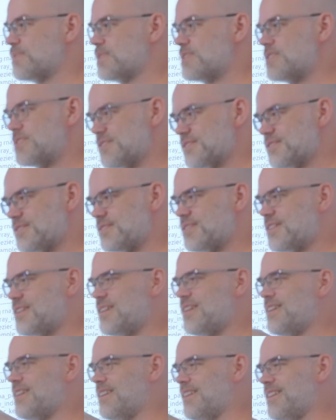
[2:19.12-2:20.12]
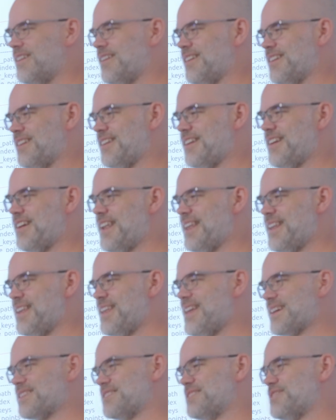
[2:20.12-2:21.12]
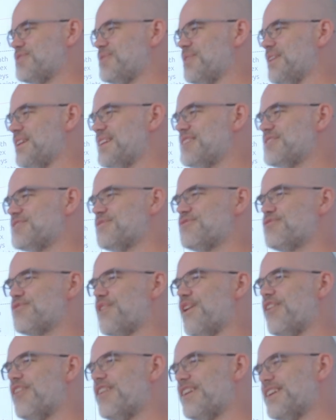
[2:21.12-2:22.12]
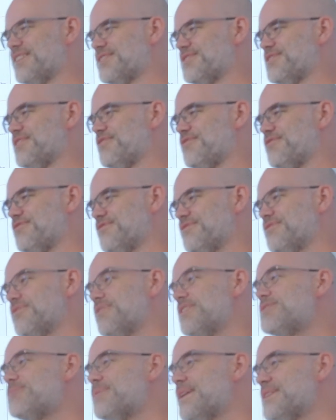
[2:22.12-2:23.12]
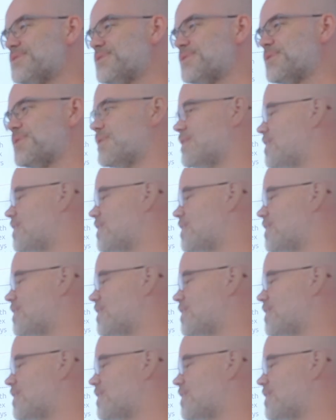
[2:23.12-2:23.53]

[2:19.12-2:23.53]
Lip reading: which is an index into a list of drawings of Grease Pencil.